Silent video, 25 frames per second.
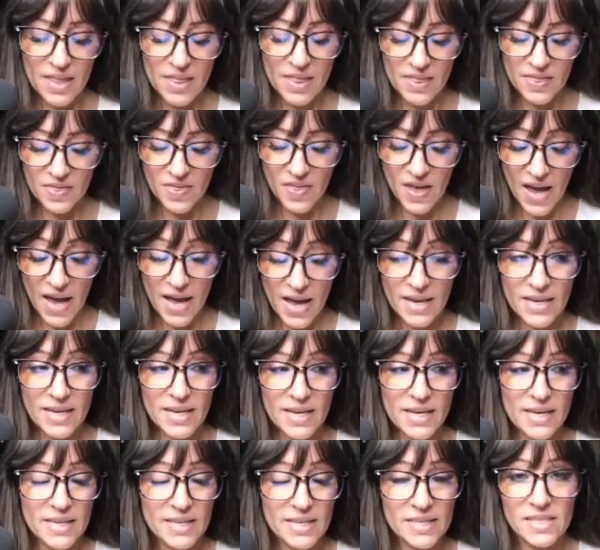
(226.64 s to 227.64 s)
that
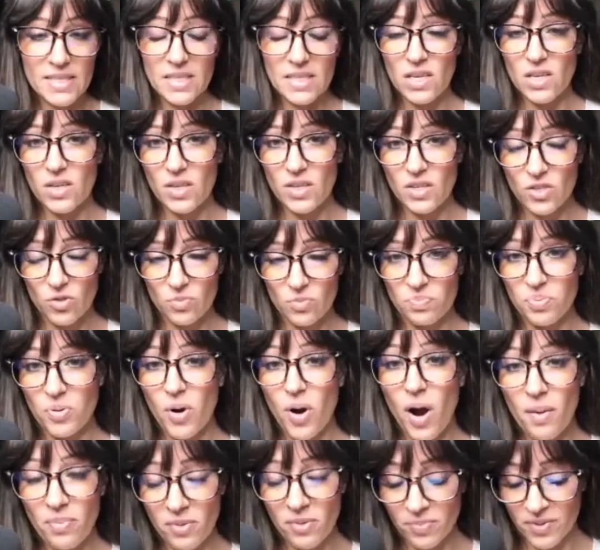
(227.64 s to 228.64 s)
is
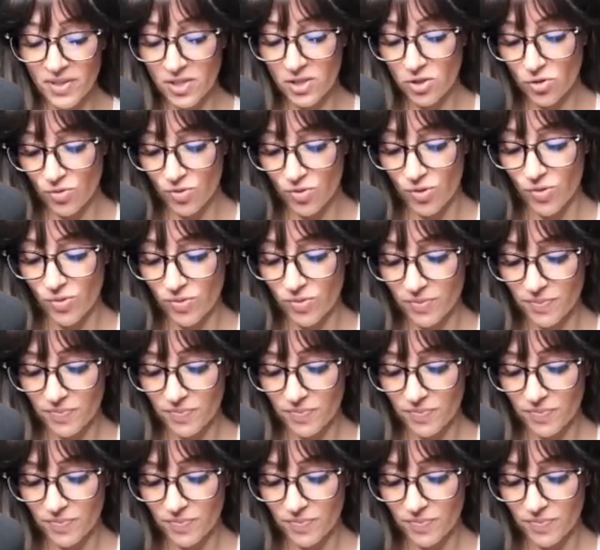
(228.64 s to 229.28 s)
probably true.